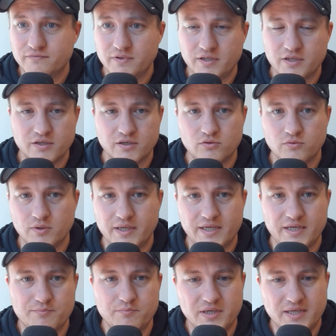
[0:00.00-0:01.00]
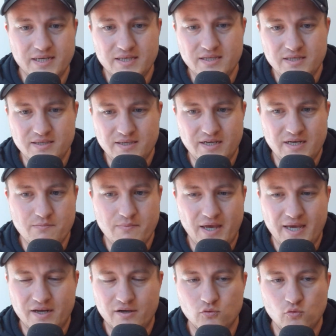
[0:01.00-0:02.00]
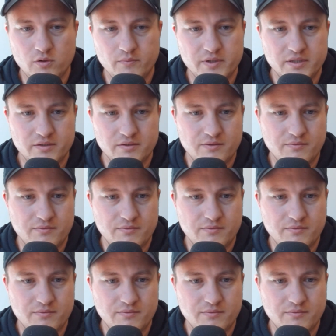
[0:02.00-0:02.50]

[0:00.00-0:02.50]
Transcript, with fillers: you know, anybody, any man or woman,